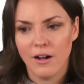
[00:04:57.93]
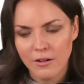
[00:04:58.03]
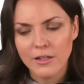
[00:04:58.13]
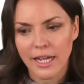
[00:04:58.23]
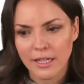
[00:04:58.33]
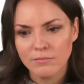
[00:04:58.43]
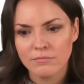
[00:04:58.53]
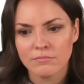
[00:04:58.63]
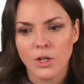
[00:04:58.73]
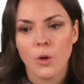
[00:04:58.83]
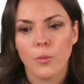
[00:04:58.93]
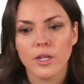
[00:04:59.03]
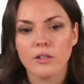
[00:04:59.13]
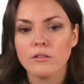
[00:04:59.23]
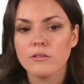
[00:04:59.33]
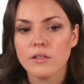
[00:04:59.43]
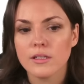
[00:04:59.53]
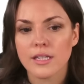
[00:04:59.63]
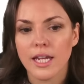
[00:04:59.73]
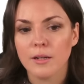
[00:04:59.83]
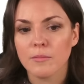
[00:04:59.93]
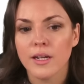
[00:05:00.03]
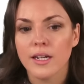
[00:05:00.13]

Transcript: Okay, We could do the same